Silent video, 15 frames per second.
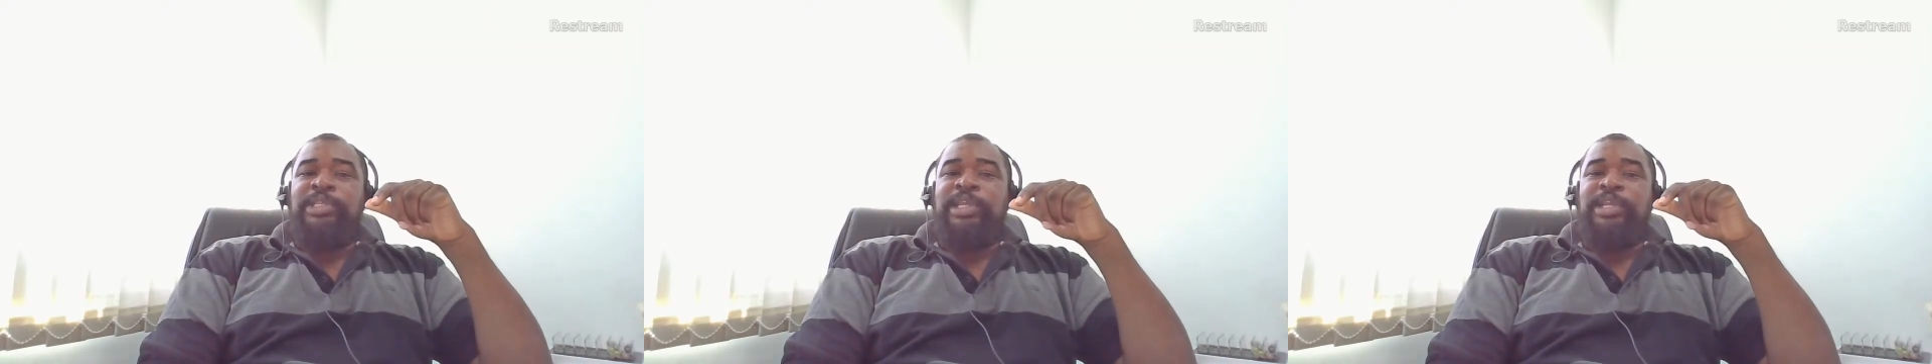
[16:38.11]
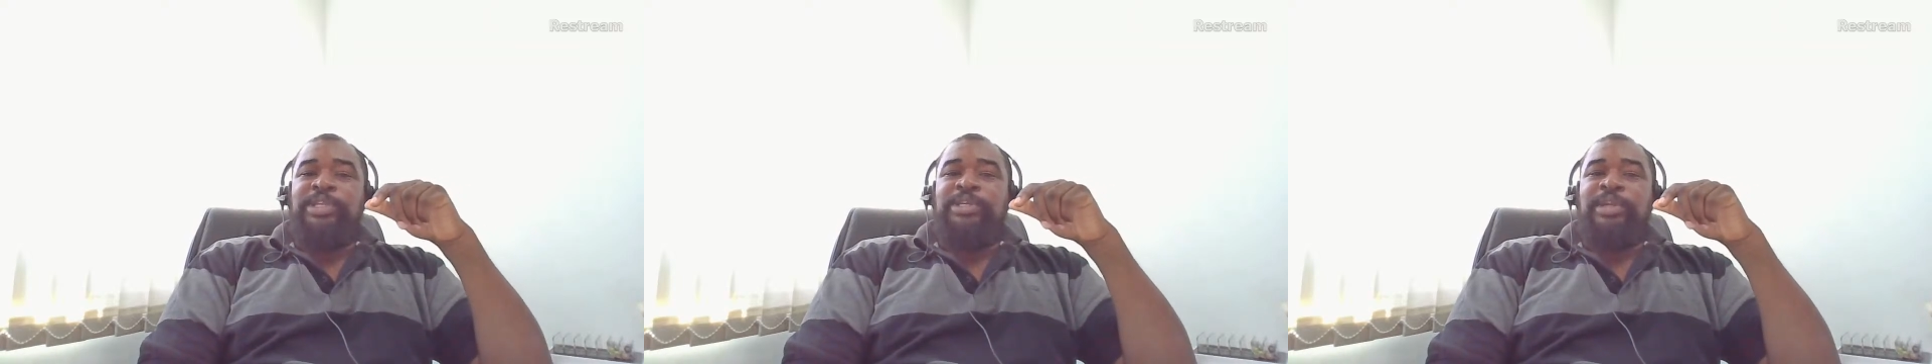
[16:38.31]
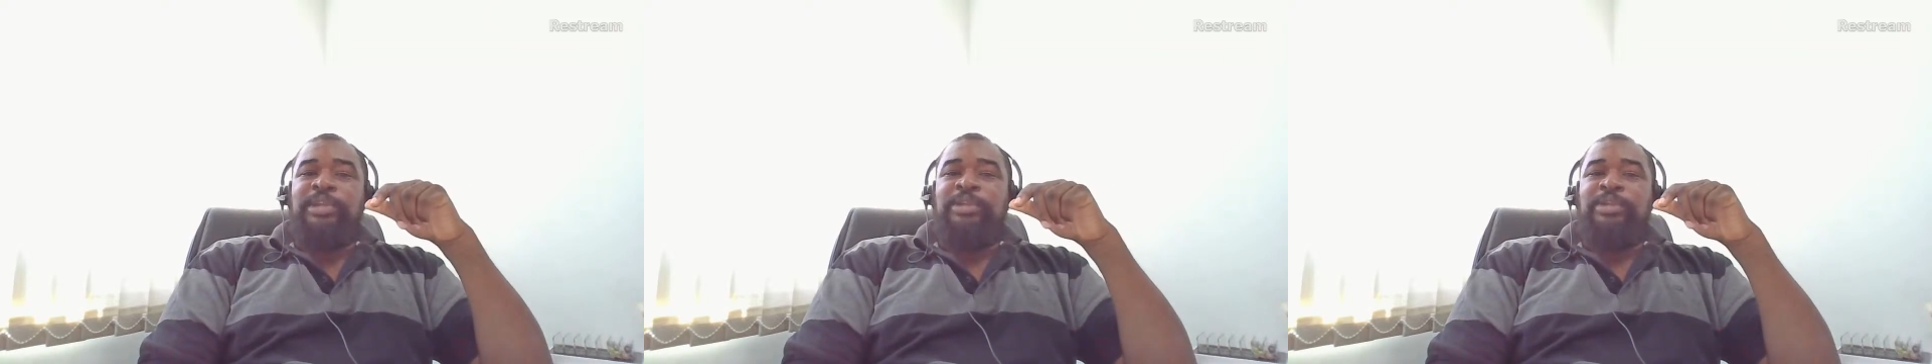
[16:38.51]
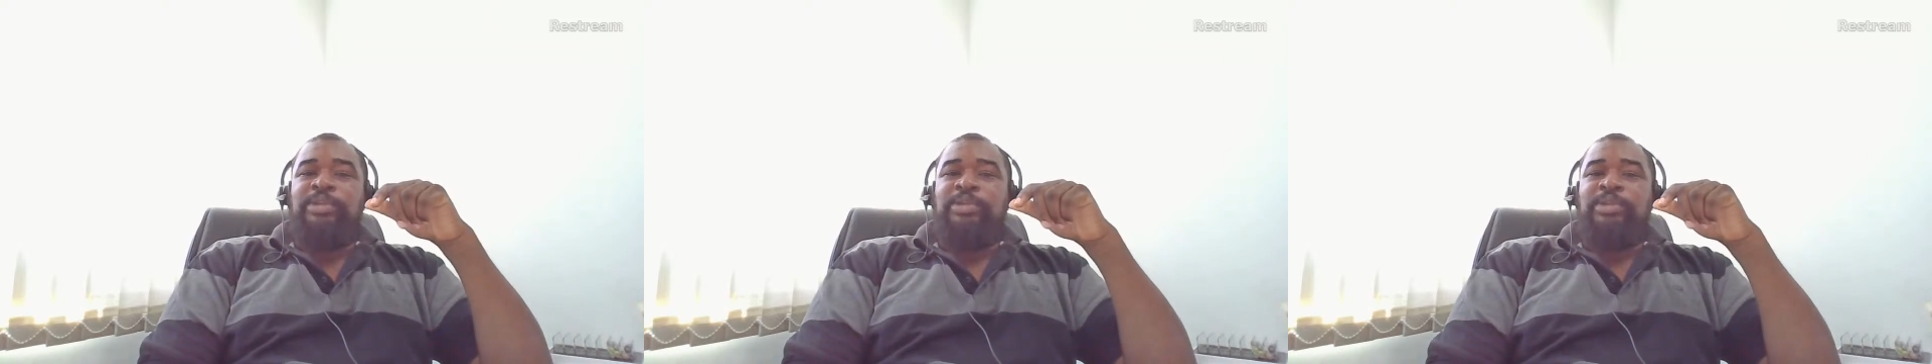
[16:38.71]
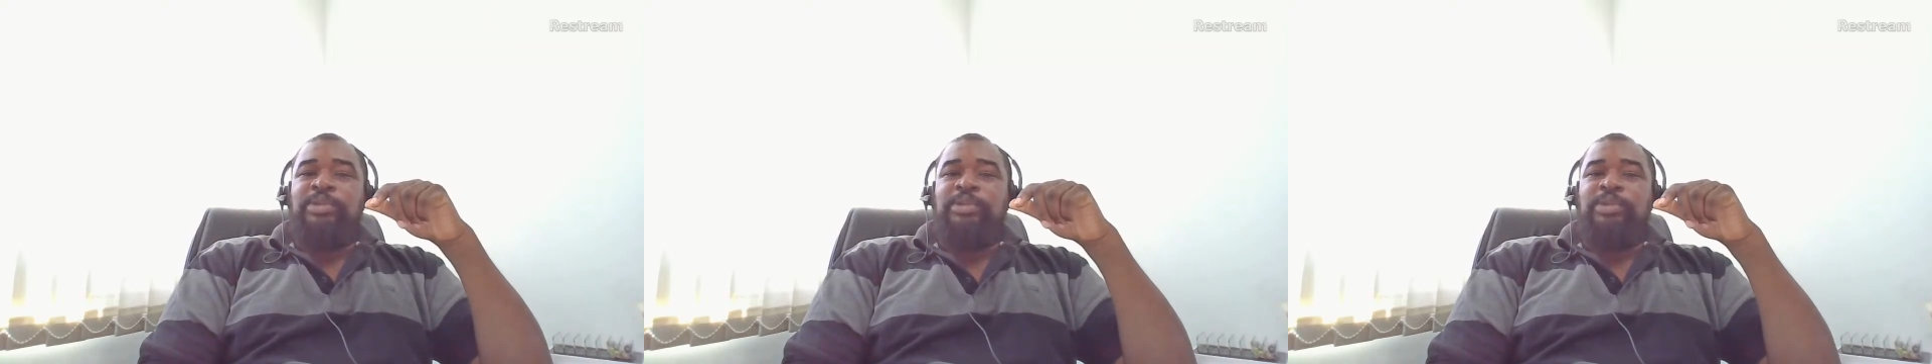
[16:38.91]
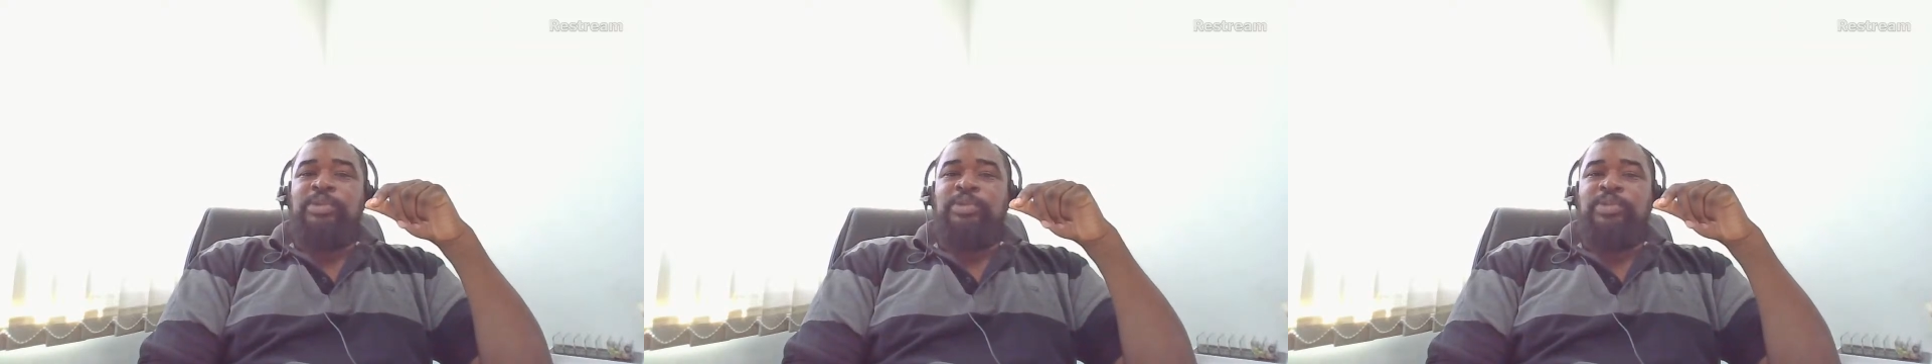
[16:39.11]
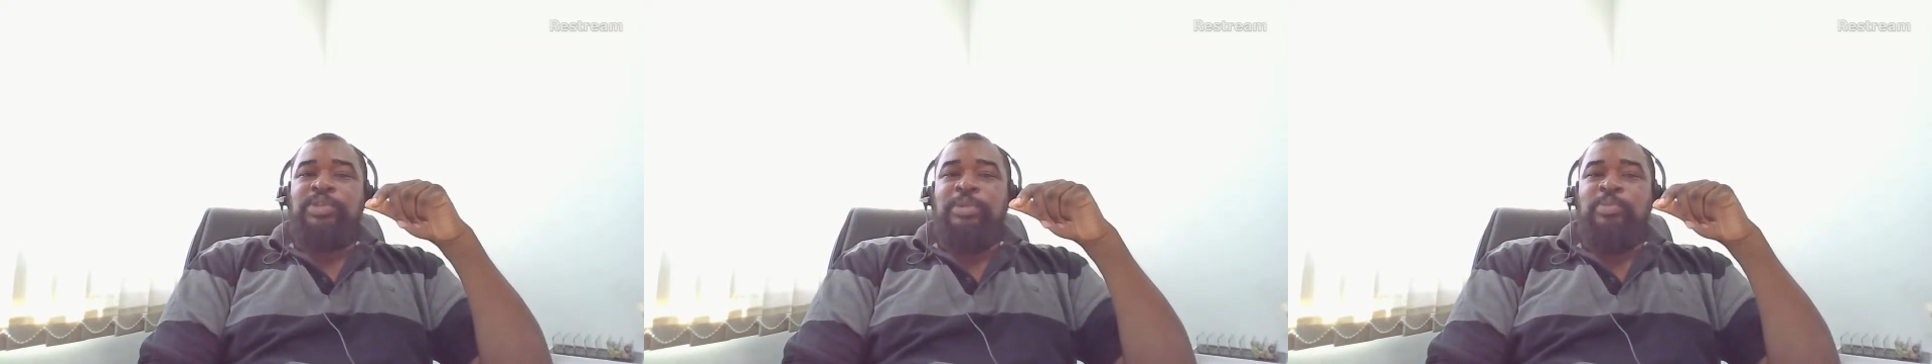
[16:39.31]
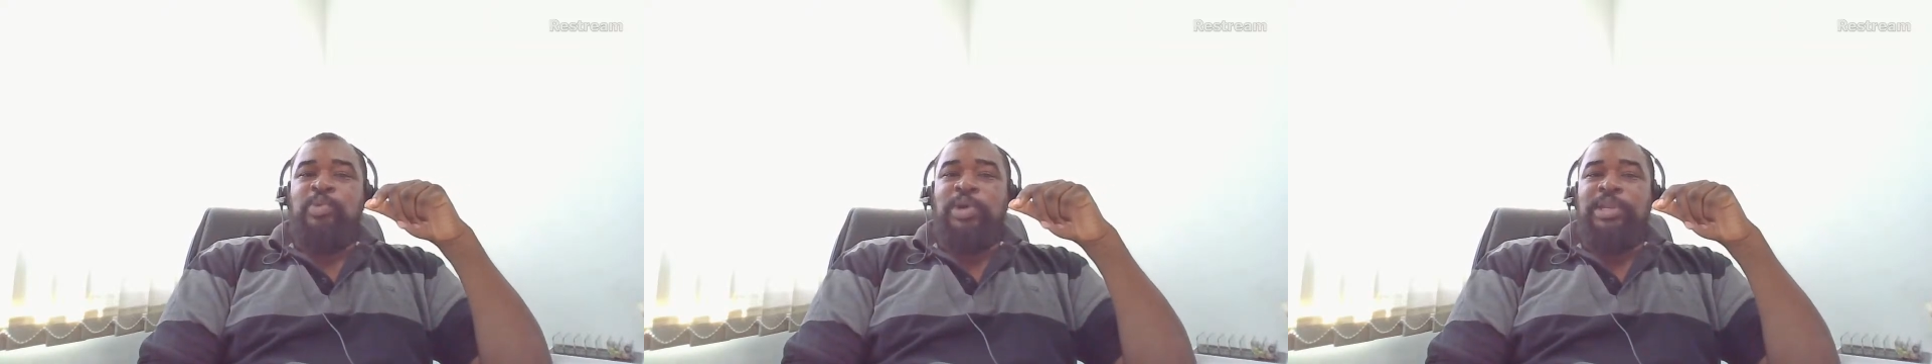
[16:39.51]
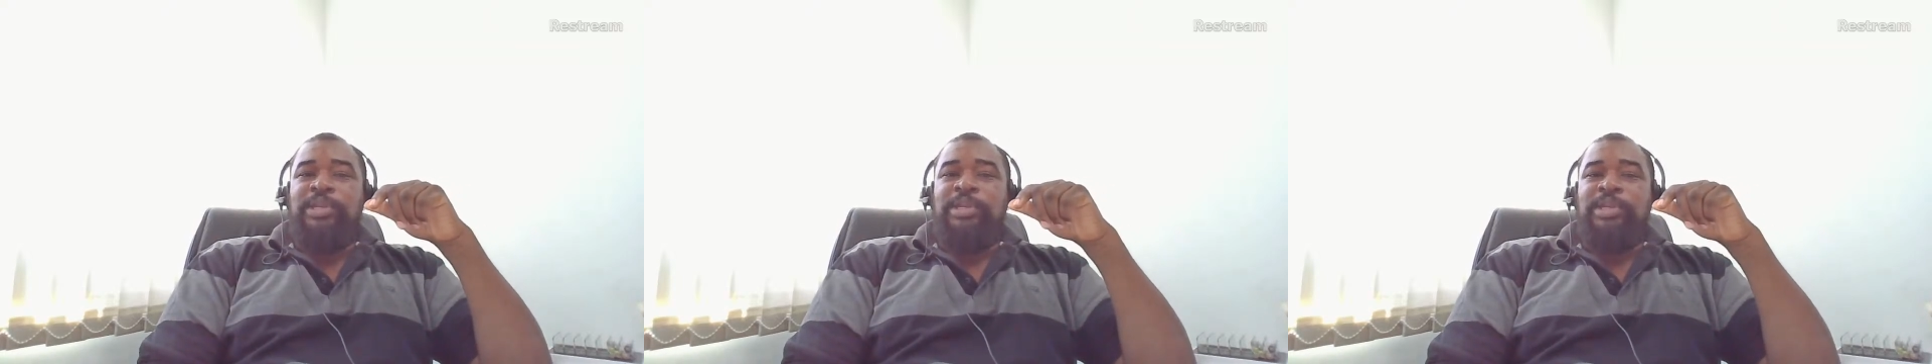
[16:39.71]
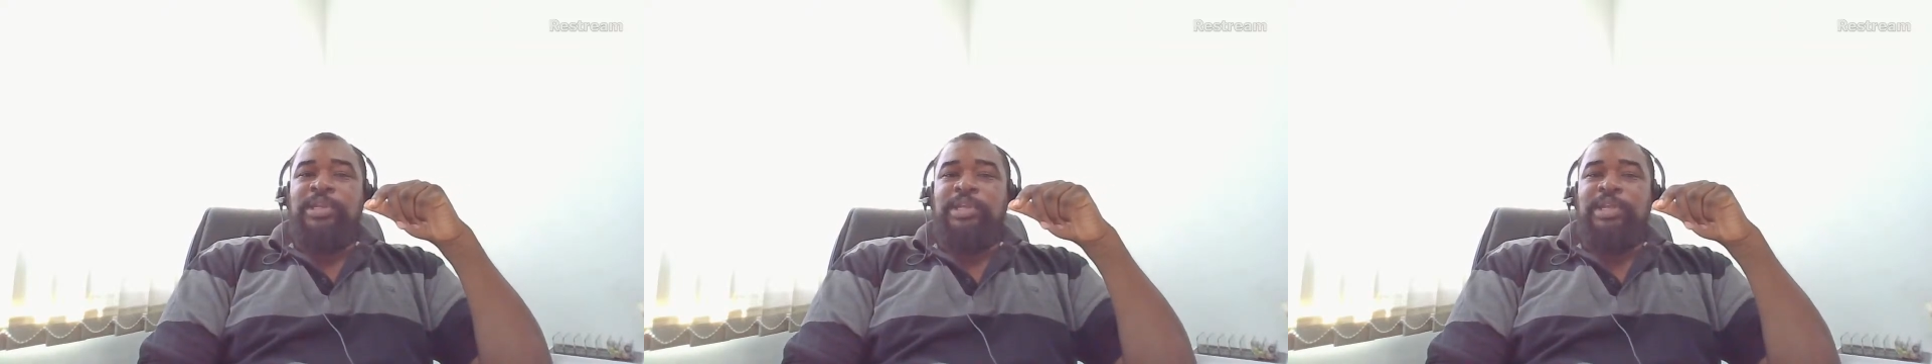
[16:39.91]
attention to
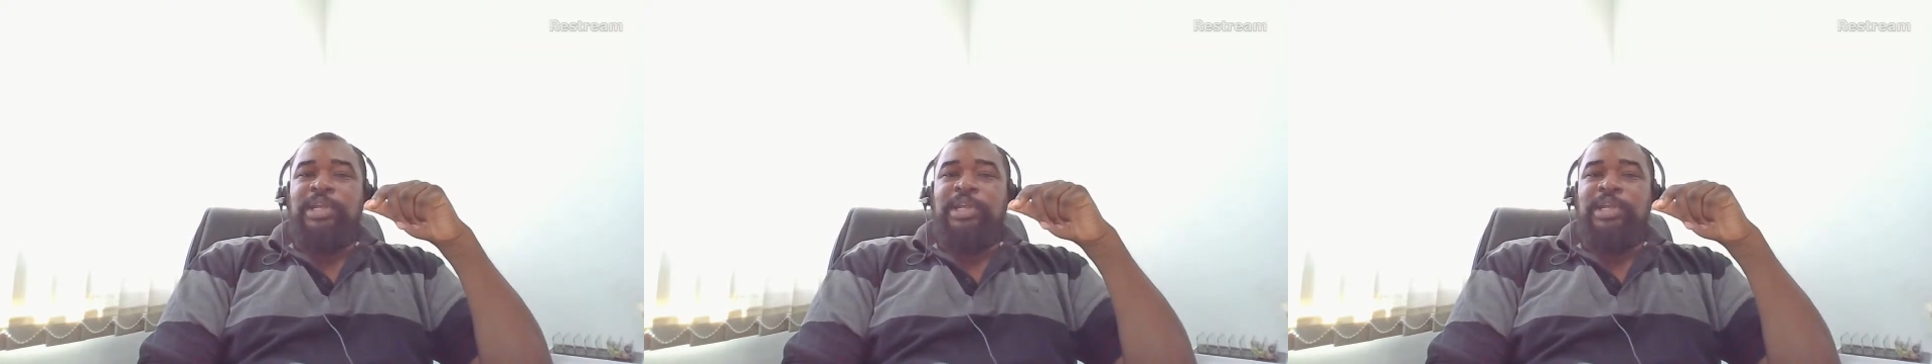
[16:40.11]
someone.